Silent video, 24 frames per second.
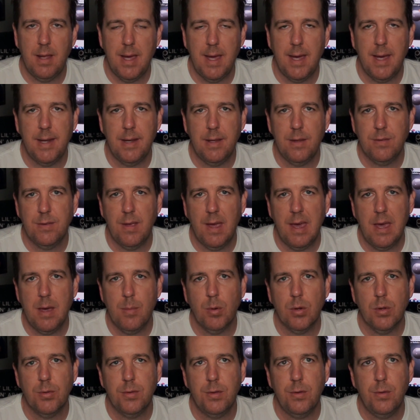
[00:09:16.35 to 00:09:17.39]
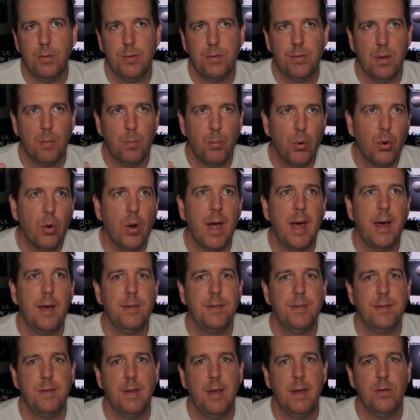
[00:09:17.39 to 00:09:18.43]
and is able to
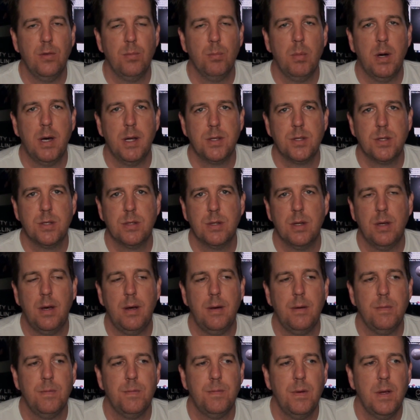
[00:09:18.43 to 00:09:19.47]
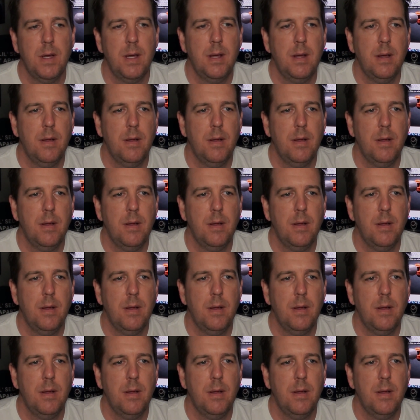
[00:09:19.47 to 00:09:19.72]
suppress as much of